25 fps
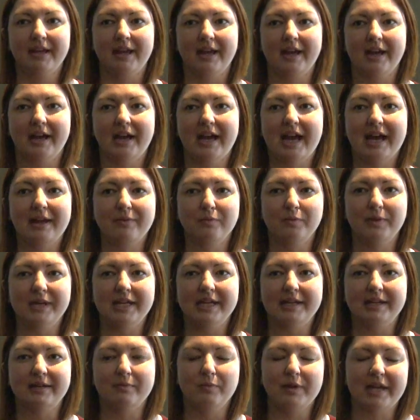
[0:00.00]
and
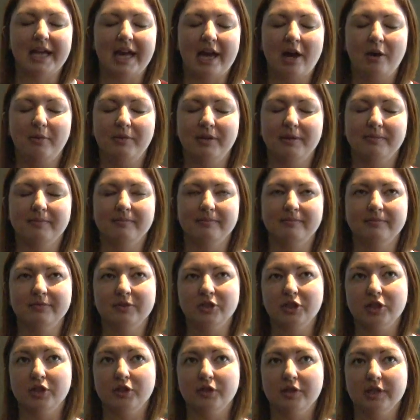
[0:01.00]
we help them
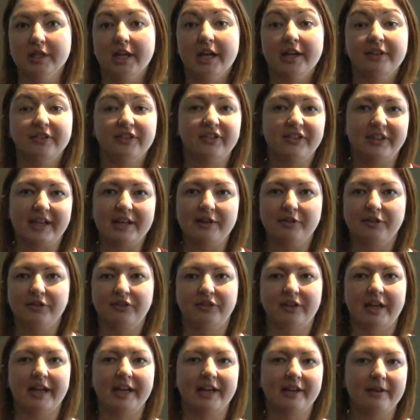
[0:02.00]
learn
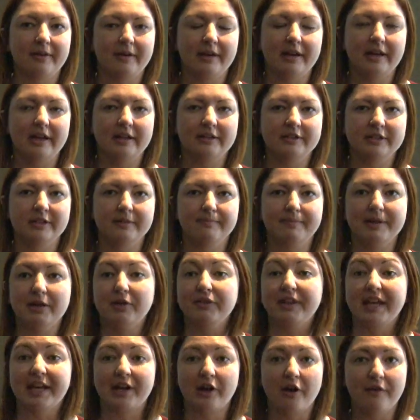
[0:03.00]
skills like to
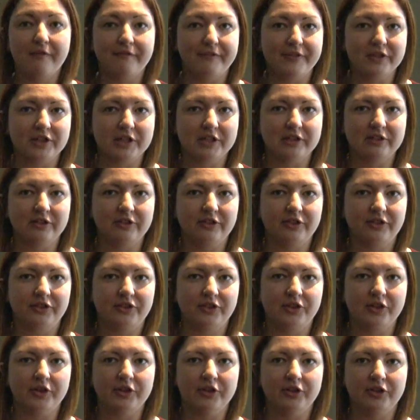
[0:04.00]
build their
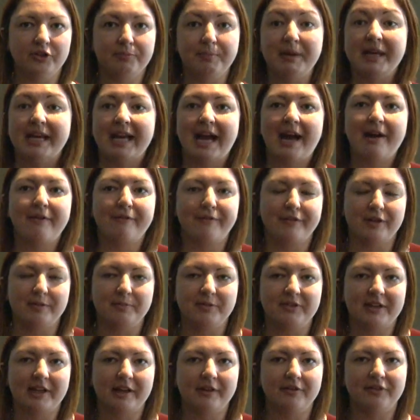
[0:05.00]
confidence, to speak out for
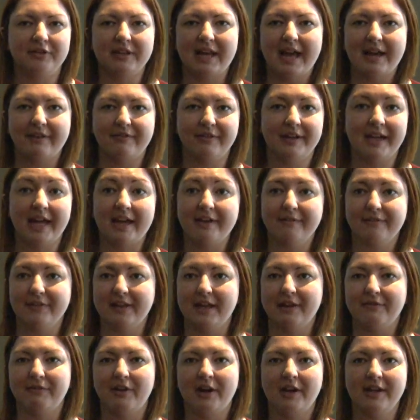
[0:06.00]
themselves, to advocate for
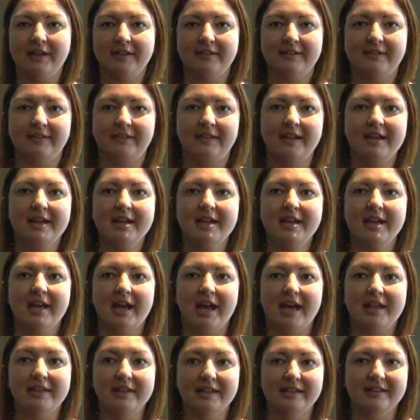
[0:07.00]
their rights,
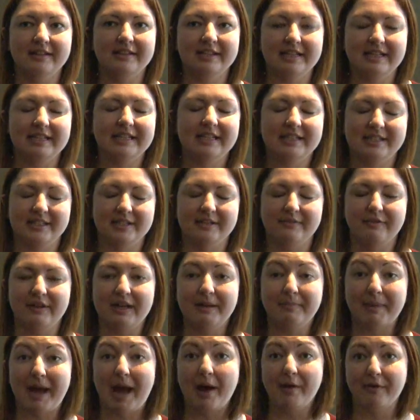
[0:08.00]
and this is a
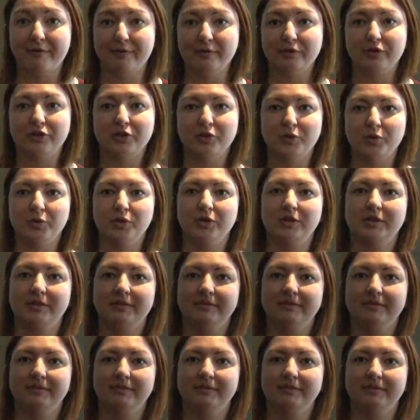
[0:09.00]
really powerful tool.